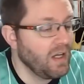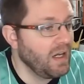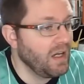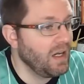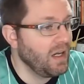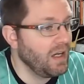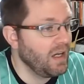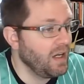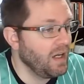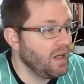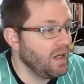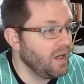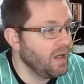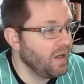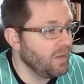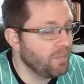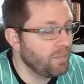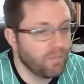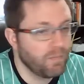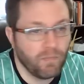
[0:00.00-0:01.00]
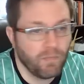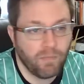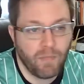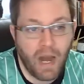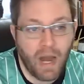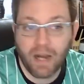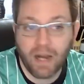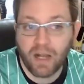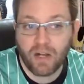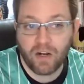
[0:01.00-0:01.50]
Volcanic
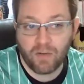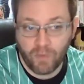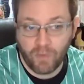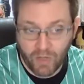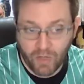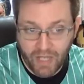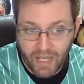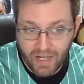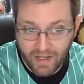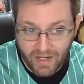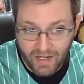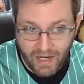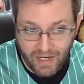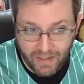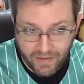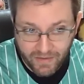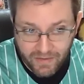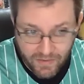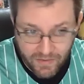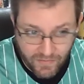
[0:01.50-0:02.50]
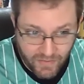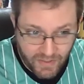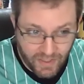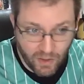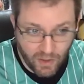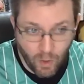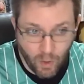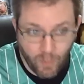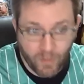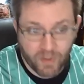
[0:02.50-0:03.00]
islands, if you get
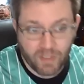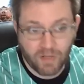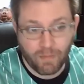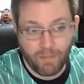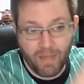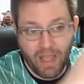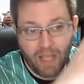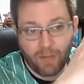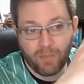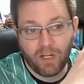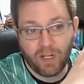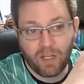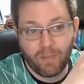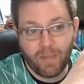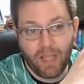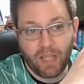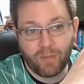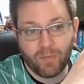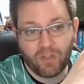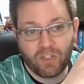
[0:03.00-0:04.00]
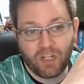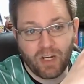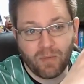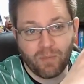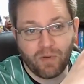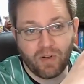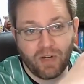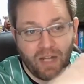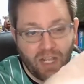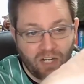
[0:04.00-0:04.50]
a whole bunch of magma in the magma
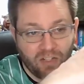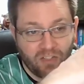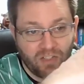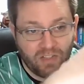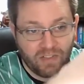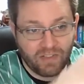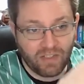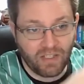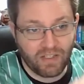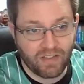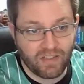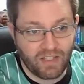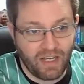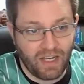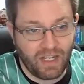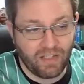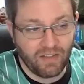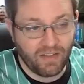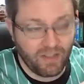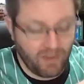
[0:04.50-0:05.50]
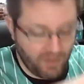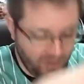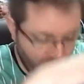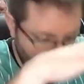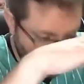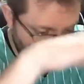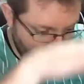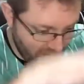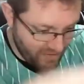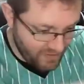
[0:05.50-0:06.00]
chamber, it actually sinks the island. It
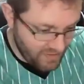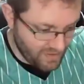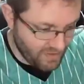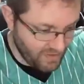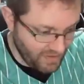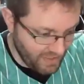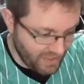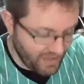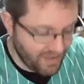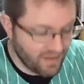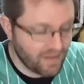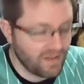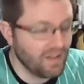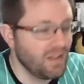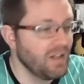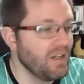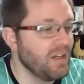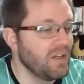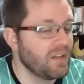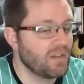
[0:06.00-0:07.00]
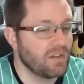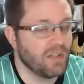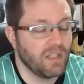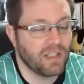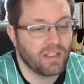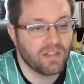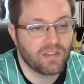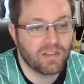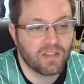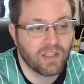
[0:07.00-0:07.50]
depresses the land, so they
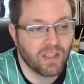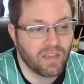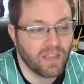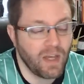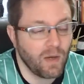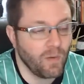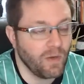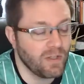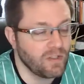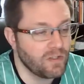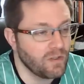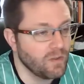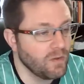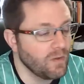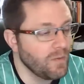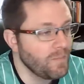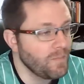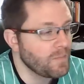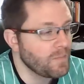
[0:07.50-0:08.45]
can sink that way too.